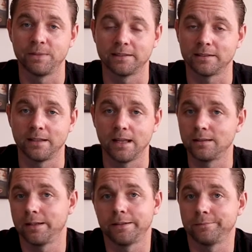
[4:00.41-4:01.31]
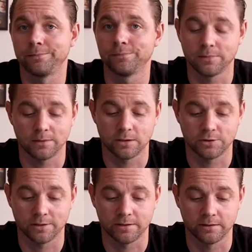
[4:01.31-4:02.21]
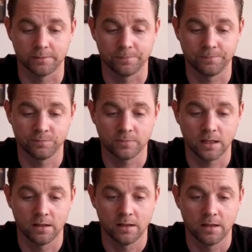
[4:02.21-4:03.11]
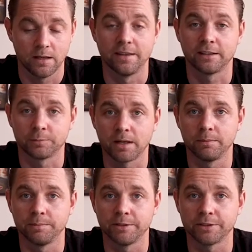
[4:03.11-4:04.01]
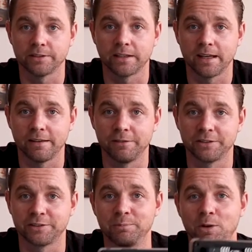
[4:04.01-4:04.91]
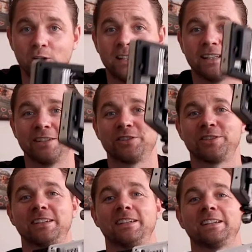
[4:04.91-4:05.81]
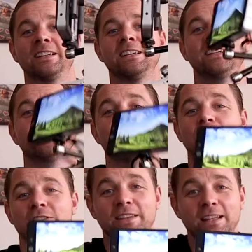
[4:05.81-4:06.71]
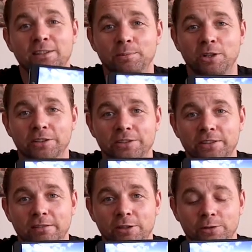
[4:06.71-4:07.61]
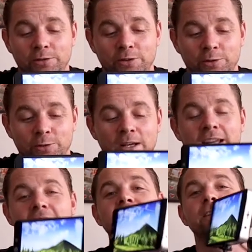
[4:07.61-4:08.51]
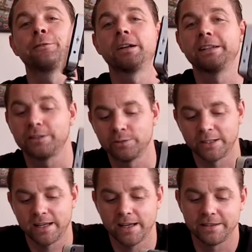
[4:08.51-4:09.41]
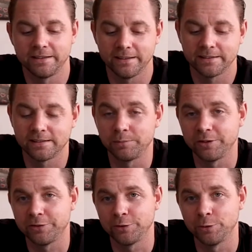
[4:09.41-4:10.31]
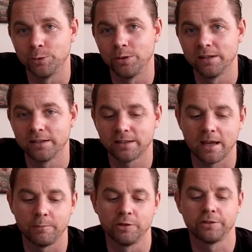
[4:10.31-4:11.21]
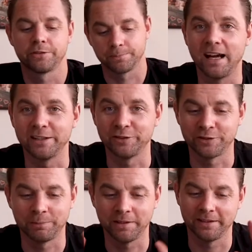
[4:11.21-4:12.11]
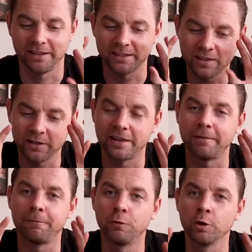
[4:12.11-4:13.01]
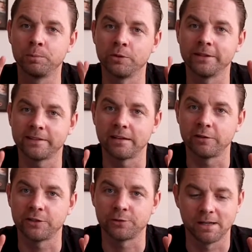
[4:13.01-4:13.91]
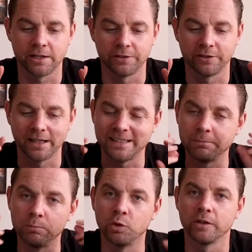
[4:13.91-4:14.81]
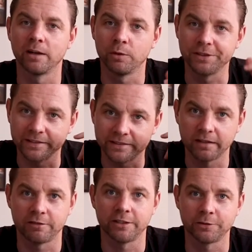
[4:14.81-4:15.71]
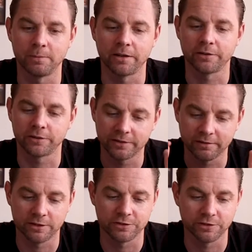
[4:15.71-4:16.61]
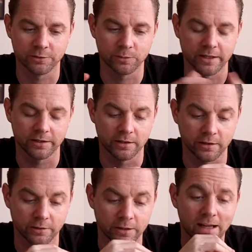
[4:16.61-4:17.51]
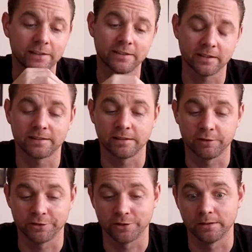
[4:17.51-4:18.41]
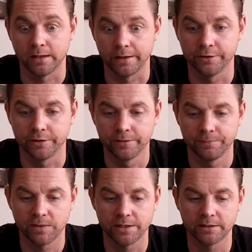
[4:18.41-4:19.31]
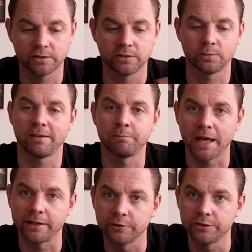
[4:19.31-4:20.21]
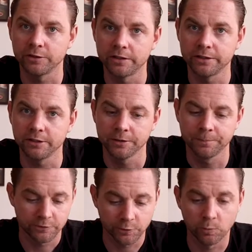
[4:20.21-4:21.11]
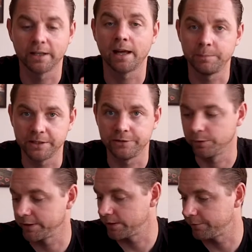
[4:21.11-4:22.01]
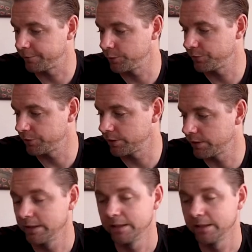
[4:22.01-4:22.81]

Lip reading: this is not light. It just isn't. And that's probably because I have this small HD, which isn't that small, 702. It's funny because when I had the DSMC2 cameras, I used to be like, oh, that 4.7-inch monitor, I need more. I want the 7-inch monitor. 7 inch is the way to go. Honestly, the 7-inch is lighter than this because we have batteries on here. So what I'd be doing in the future